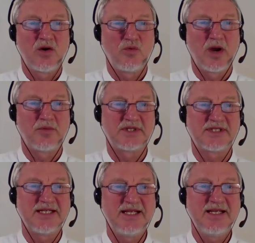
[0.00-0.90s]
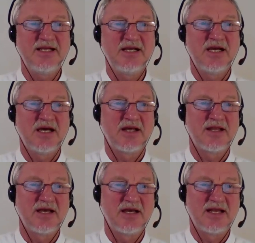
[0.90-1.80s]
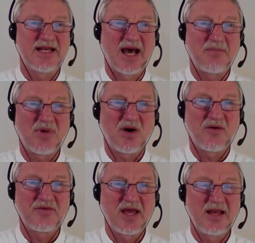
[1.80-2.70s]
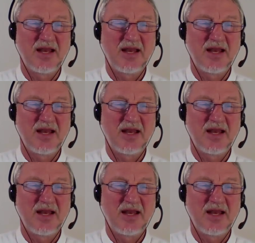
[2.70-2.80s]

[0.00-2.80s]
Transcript: where we see the number of the